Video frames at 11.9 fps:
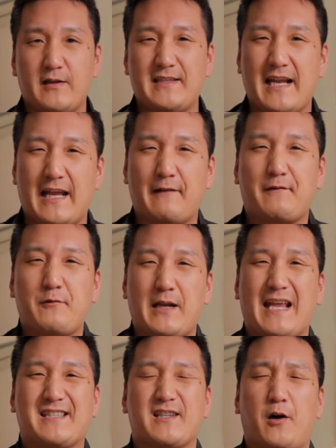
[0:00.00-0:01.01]
not everyone
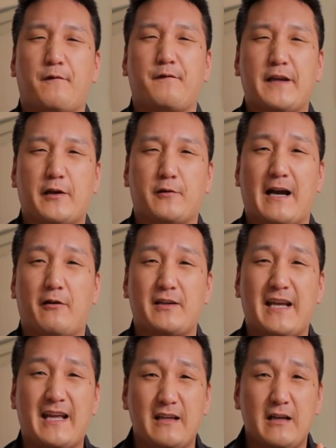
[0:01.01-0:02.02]
has it all figured out
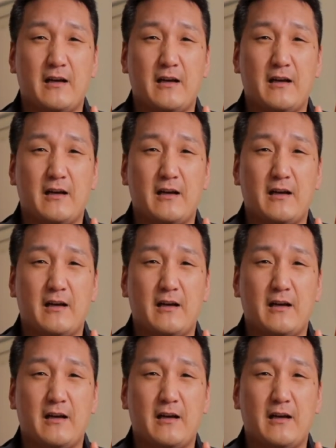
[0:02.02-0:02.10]
yet.